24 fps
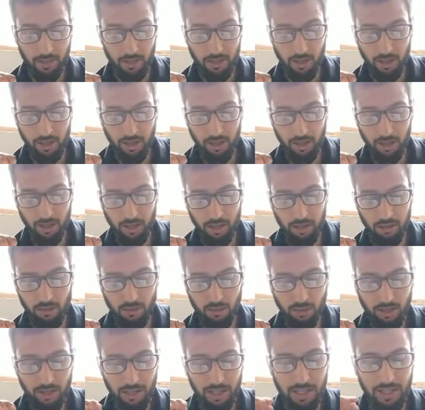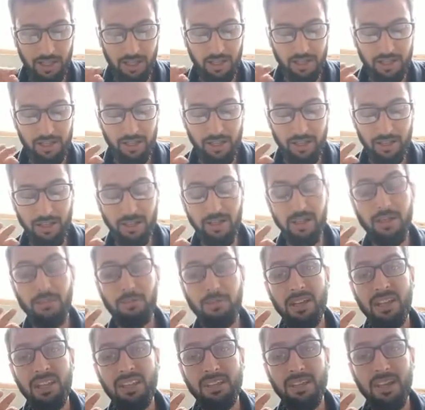You know, Ignis literally
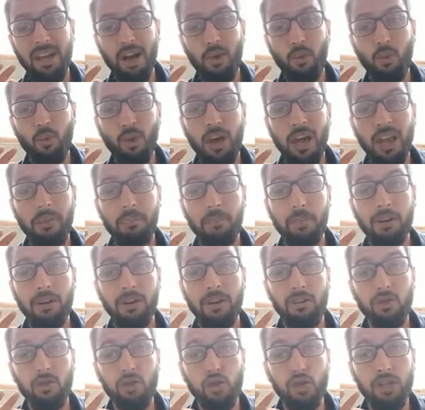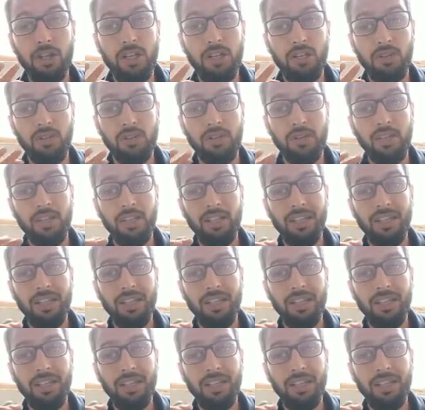means a well-born genius.